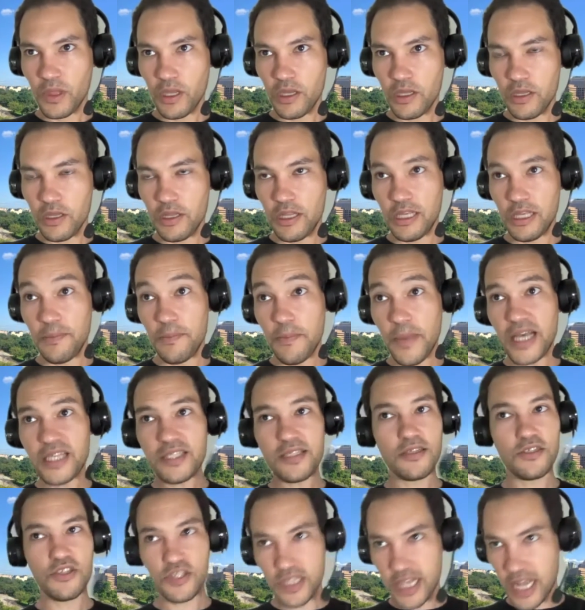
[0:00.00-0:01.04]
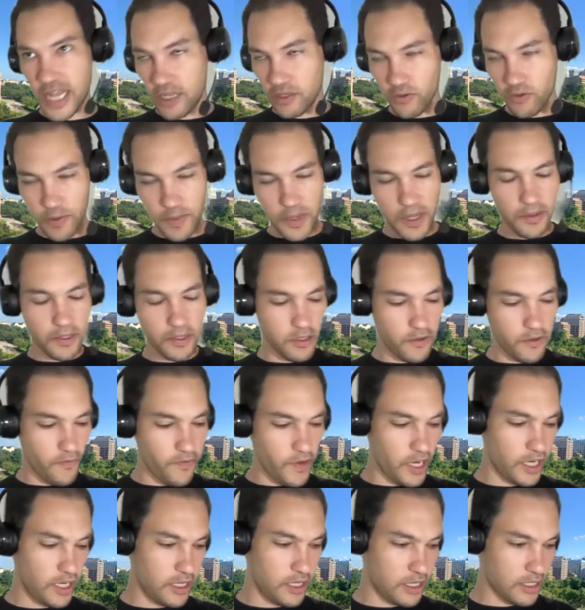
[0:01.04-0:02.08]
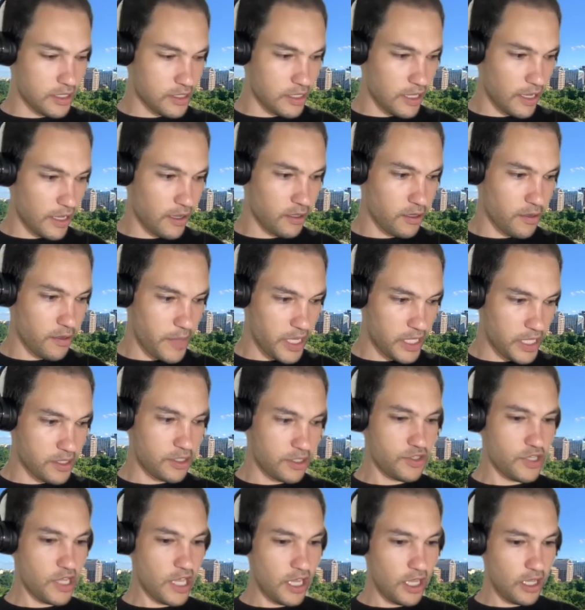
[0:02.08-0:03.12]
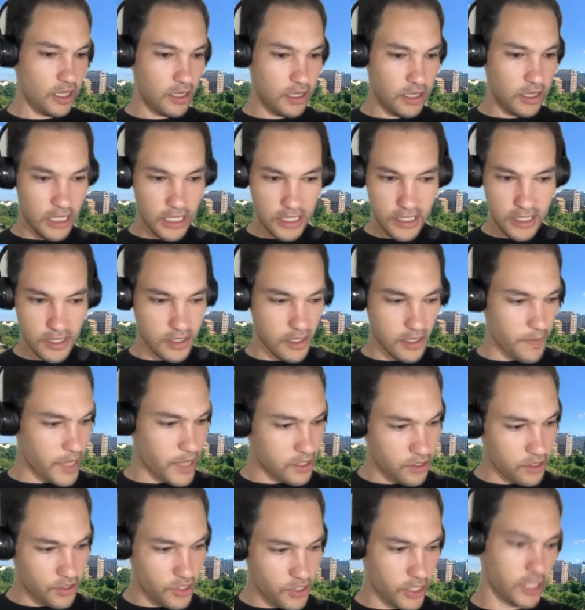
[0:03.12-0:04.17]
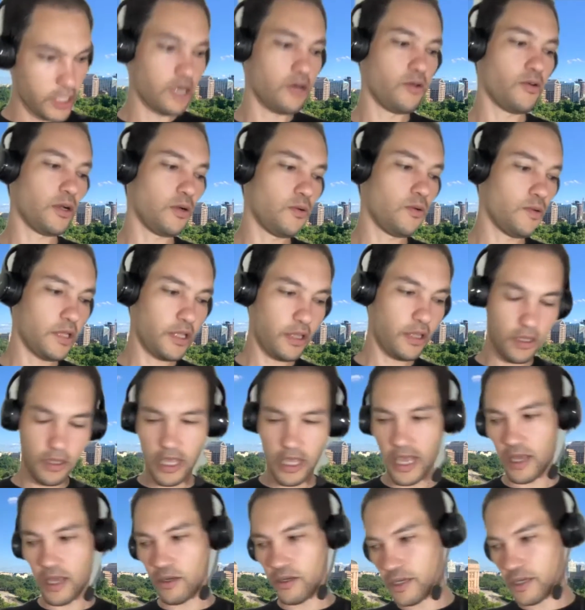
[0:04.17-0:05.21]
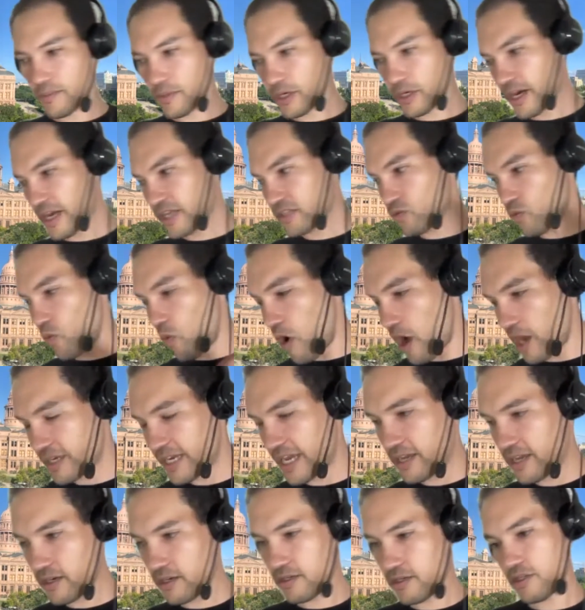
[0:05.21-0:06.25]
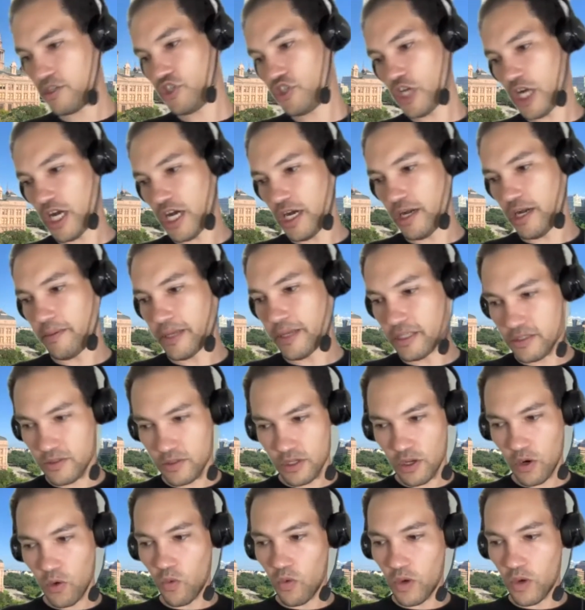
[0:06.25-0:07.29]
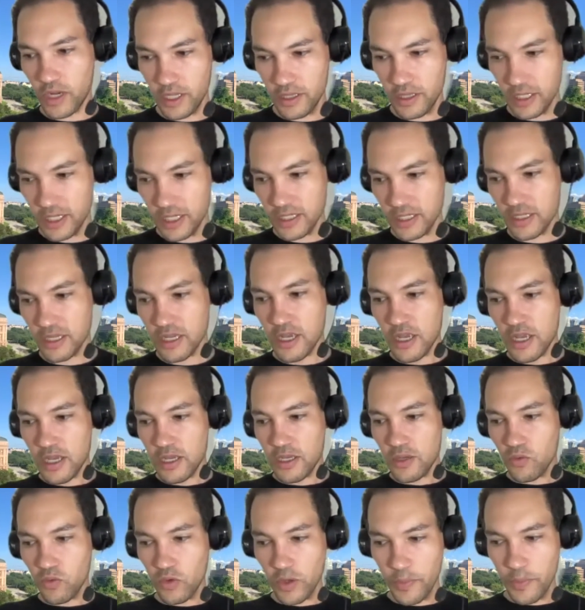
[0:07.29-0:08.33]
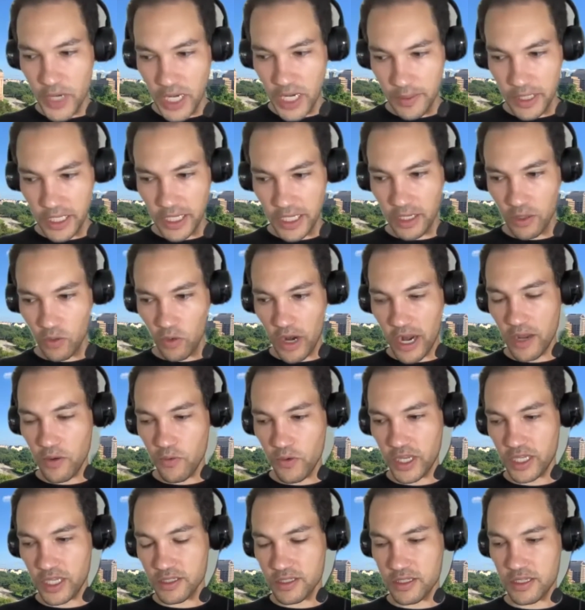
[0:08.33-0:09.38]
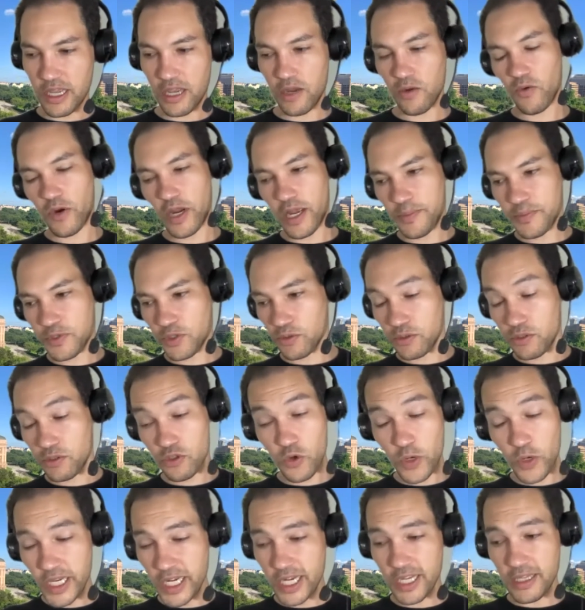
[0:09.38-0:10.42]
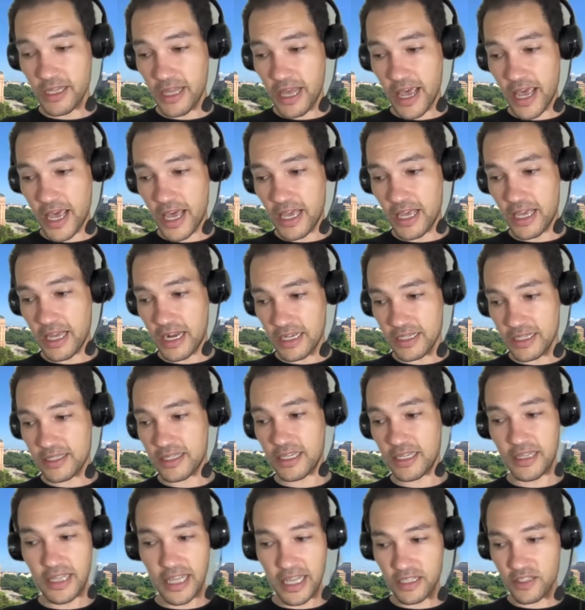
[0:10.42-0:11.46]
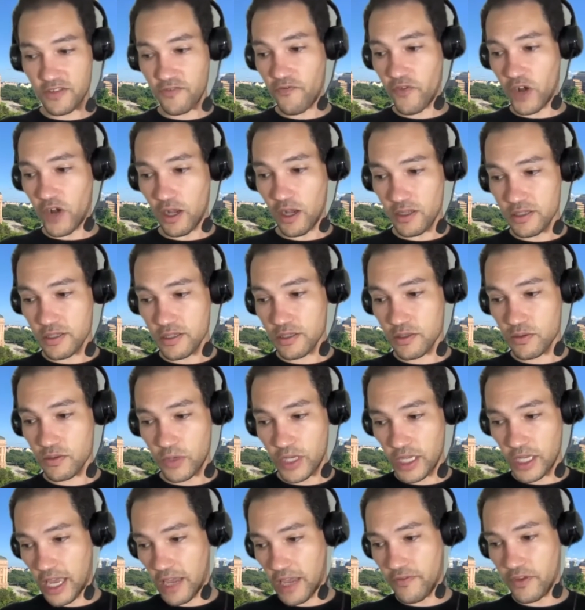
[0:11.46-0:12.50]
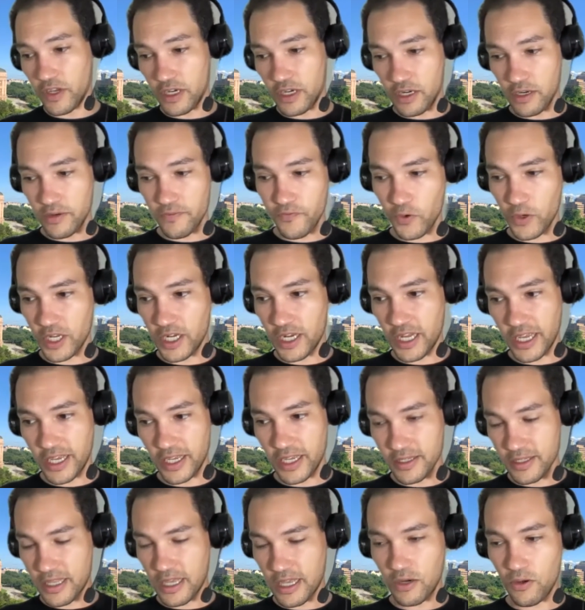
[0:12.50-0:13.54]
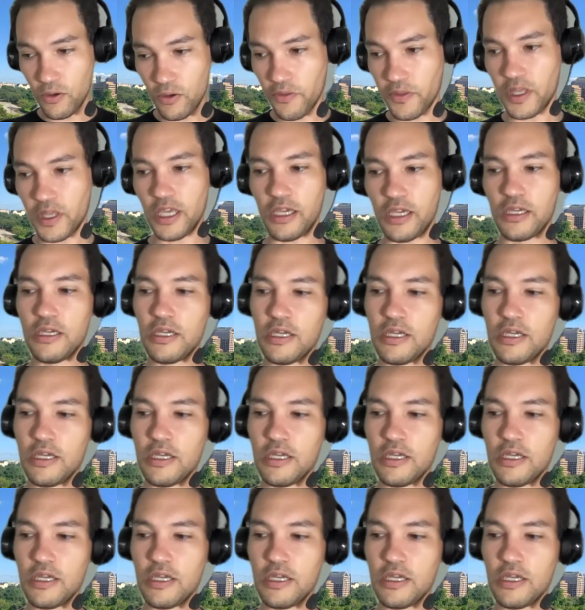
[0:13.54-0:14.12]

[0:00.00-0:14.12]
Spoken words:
the message is out. The Republicans are very good at staying on message. This is the message they're going with, that Democrats walk out on the job. And so one of these Republican right-wing state reps tweeted that, and I said, that's false. We gave you 140 days, that whole thing.